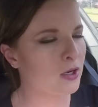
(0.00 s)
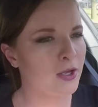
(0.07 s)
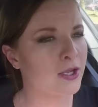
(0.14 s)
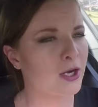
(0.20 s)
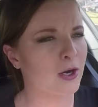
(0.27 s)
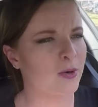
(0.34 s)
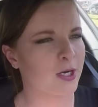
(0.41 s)

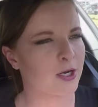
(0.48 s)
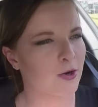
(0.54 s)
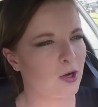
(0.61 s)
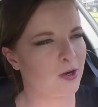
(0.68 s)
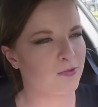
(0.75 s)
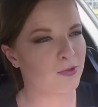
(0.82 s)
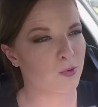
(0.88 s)
you know, when you're
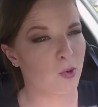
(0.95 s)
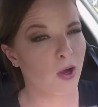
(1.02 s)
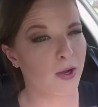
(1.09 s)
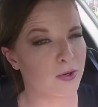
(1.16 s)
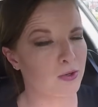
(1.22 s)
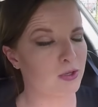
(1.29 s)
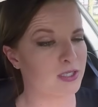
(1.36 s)
off
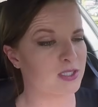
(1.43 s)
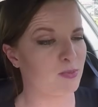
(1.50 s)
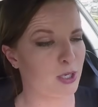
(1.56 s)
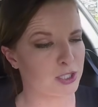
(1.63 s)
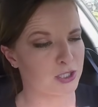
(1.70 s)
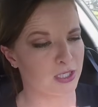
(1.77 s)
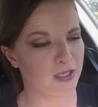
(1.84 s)
throttle,
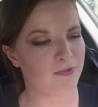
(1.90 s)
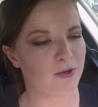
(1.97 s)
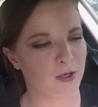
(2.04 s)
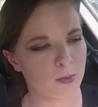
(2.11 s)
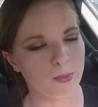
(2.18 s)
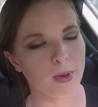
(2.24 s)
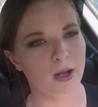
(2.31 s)
especially if
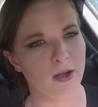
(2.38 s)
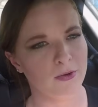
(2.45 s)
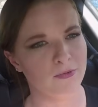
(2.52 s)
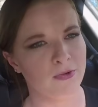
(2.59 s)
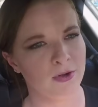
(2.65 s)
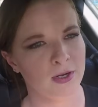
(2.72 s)
you're above